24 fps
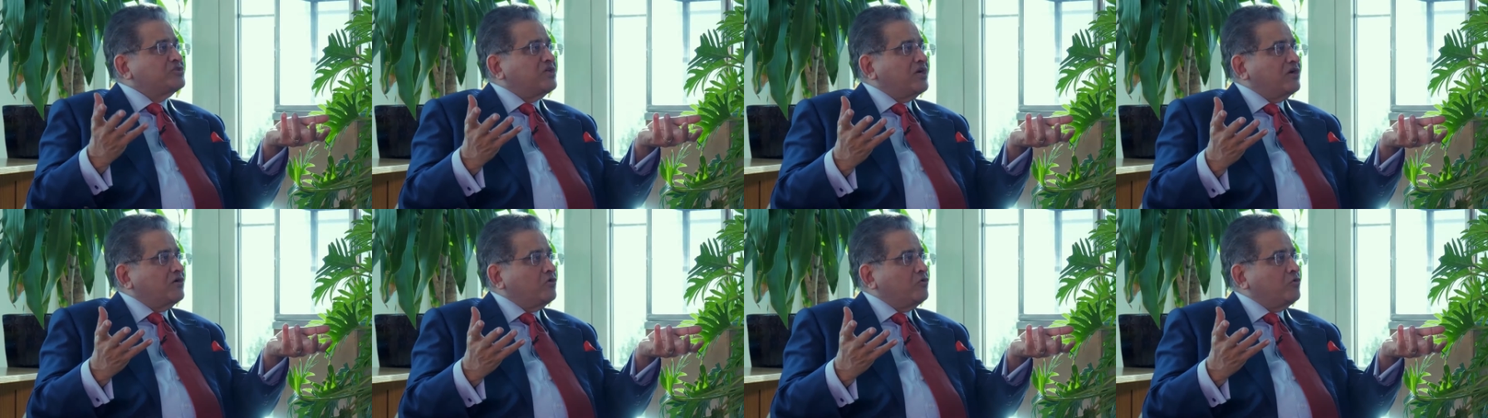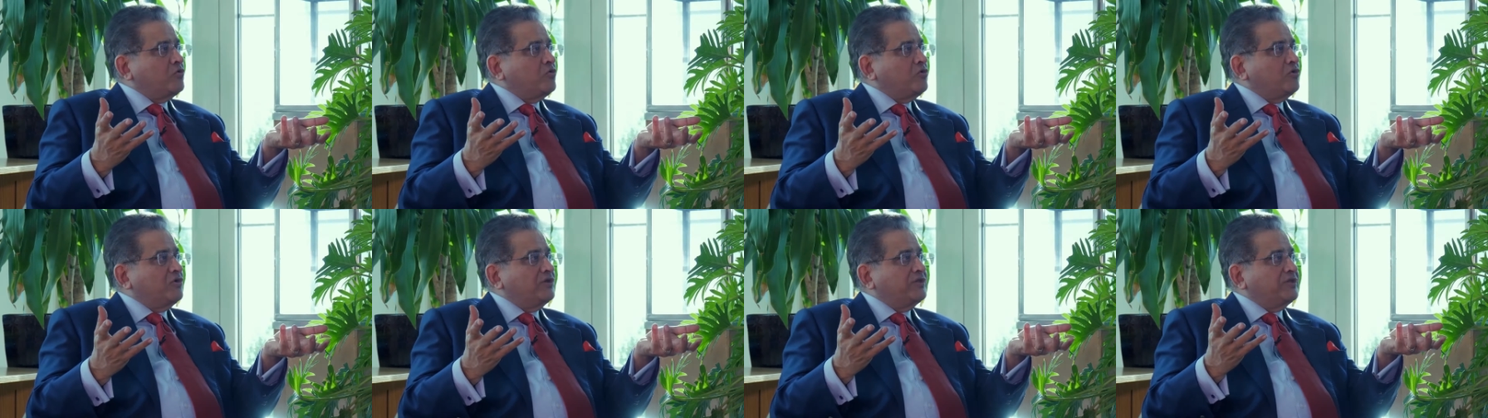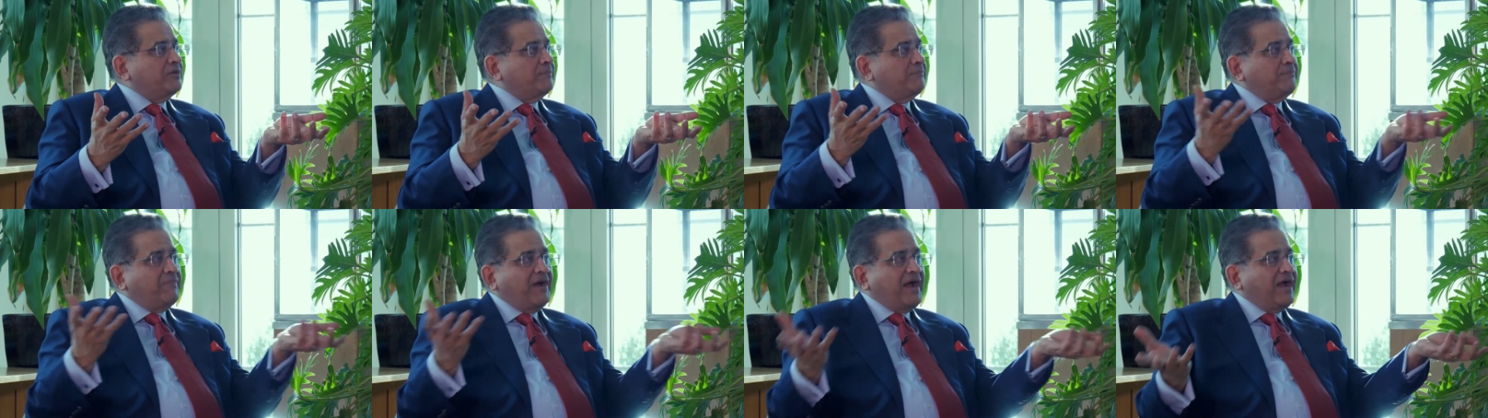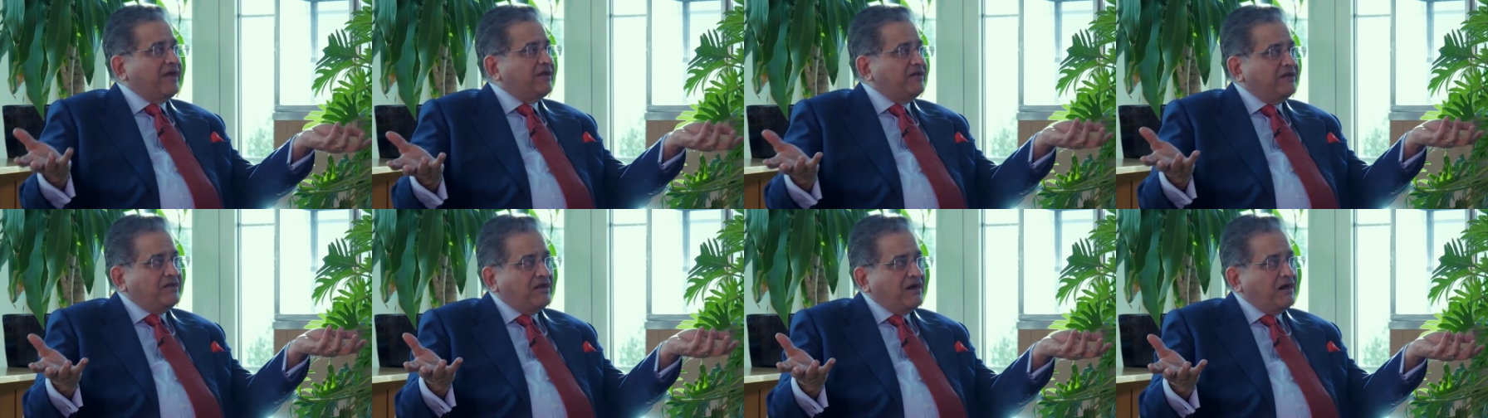that grow in the
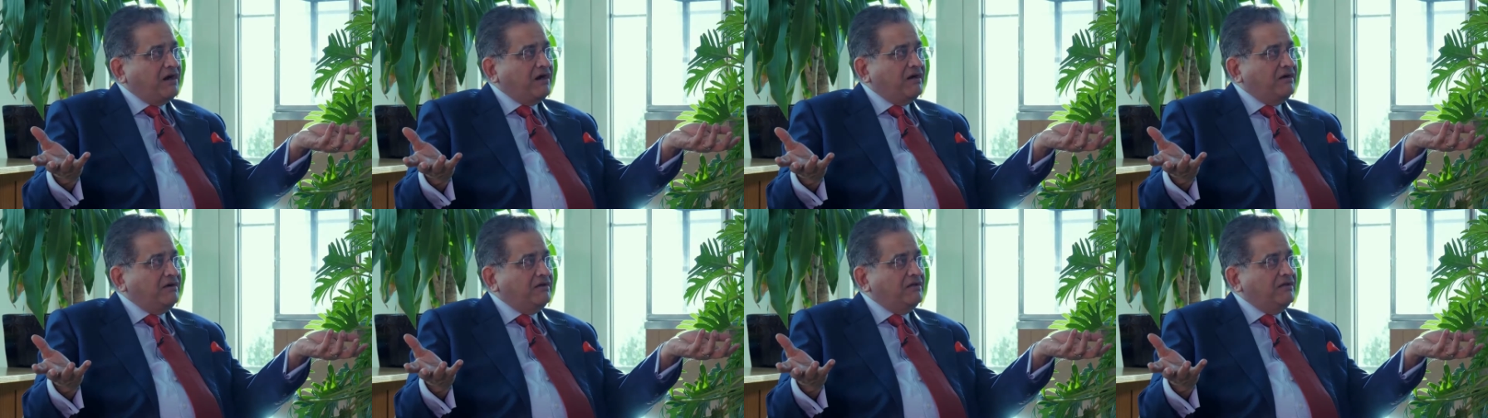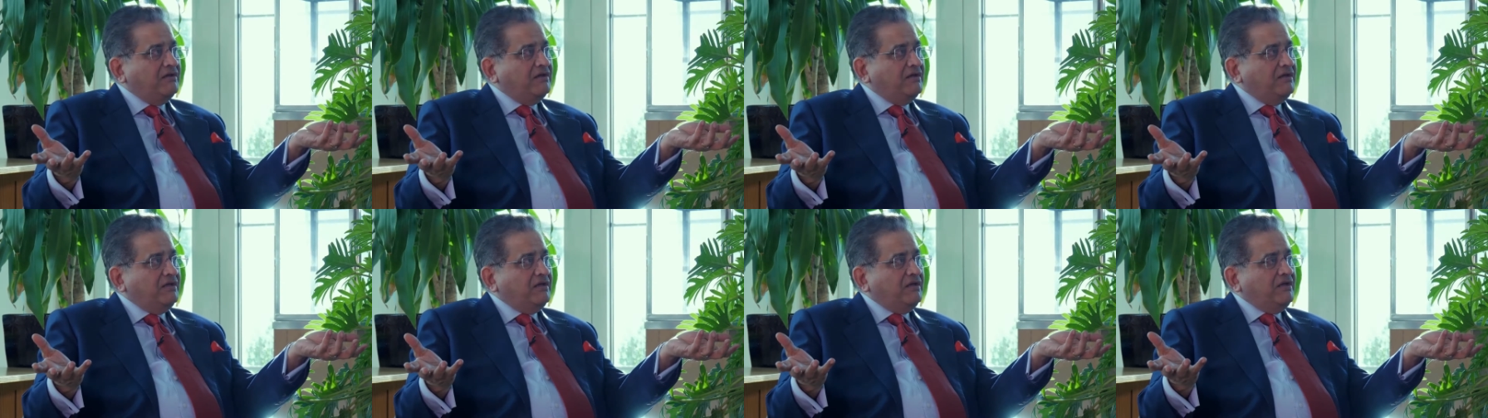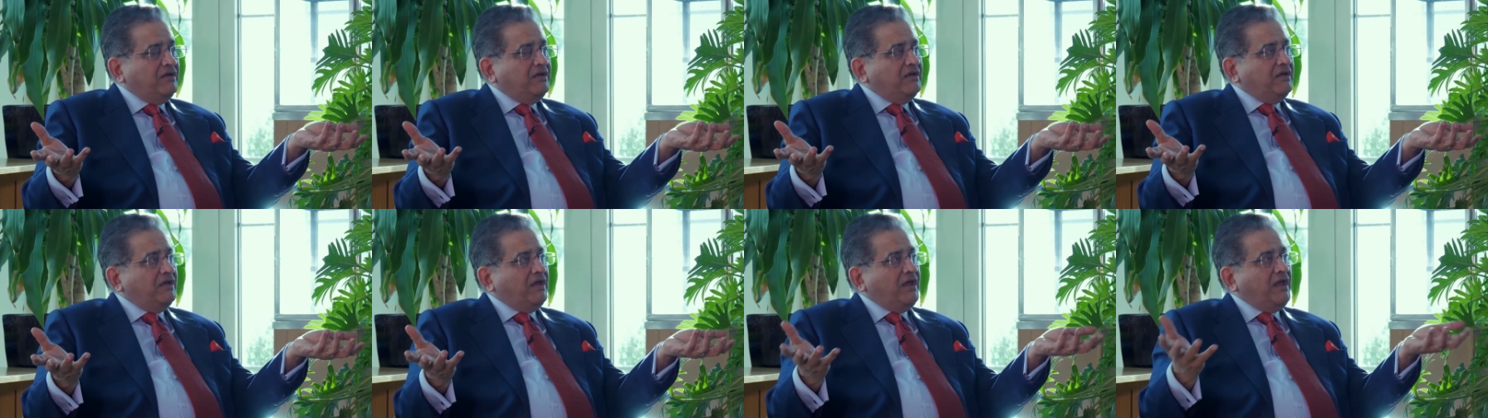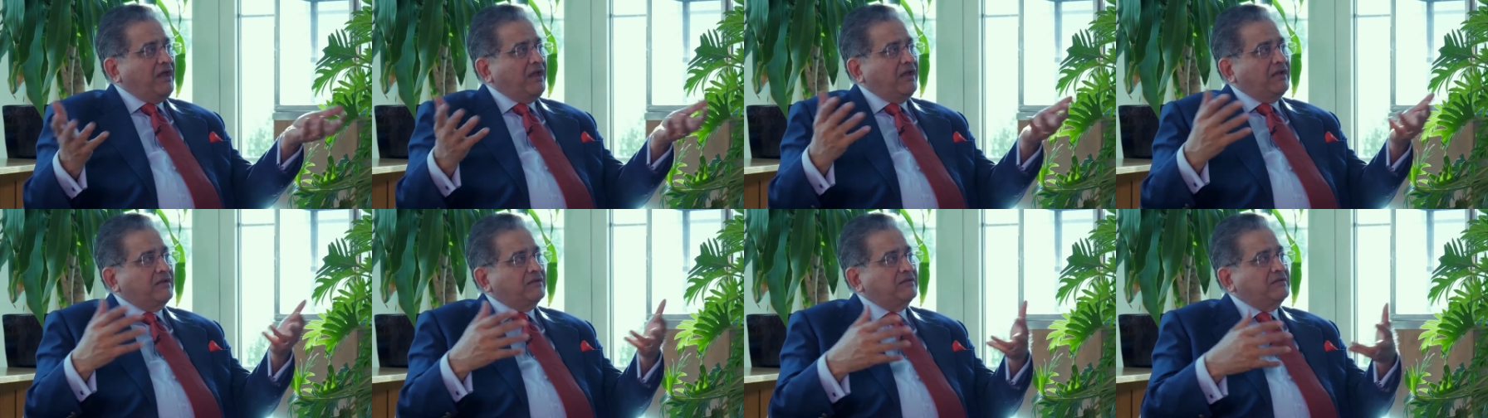backyard,
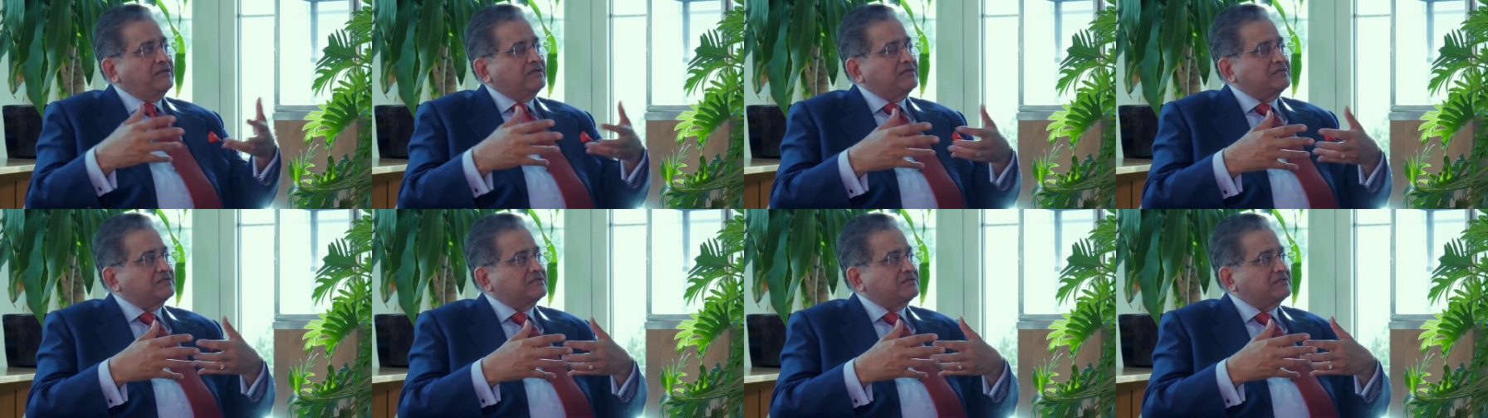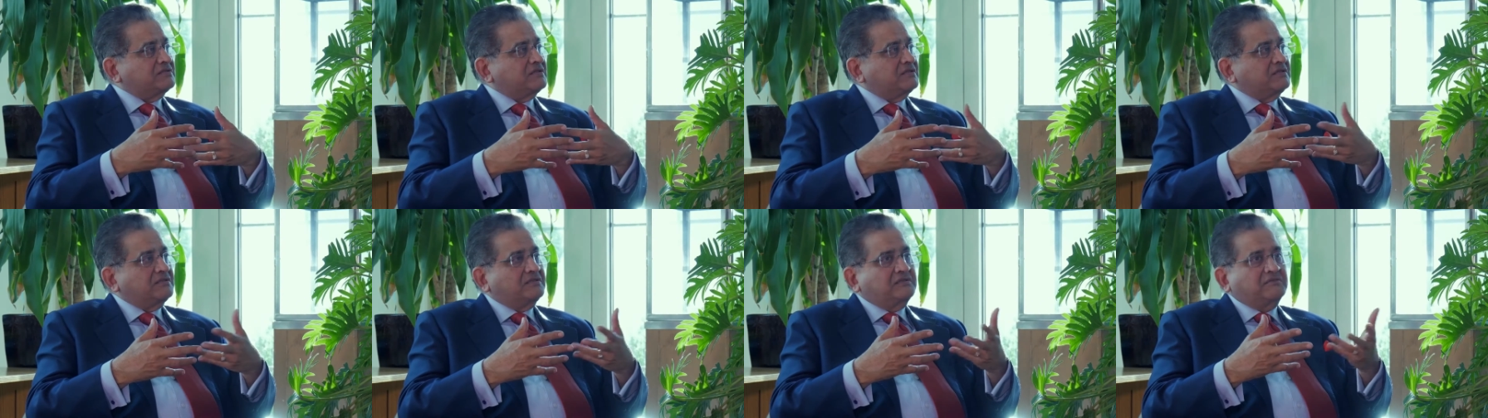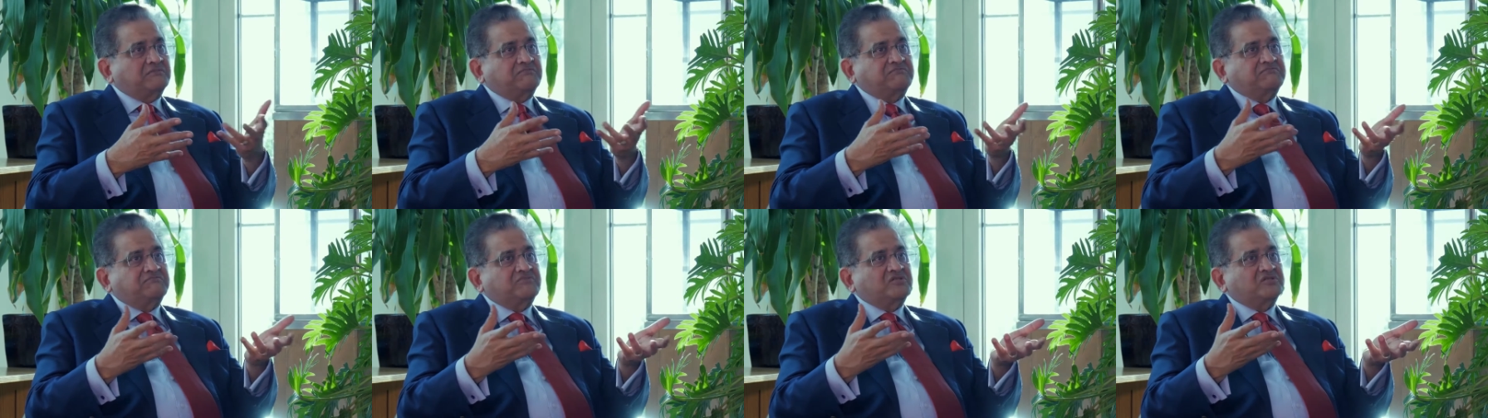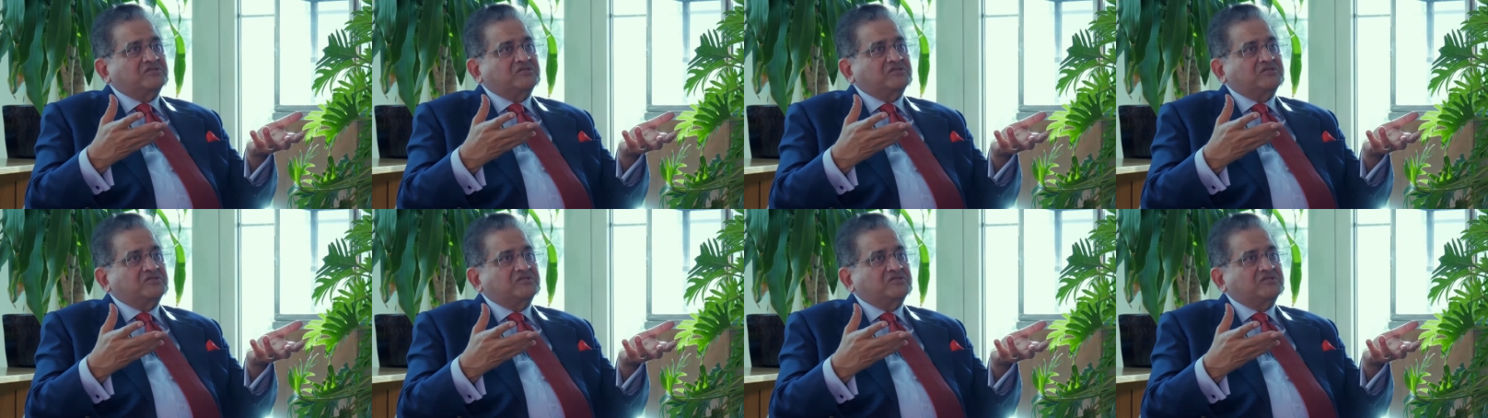and there's a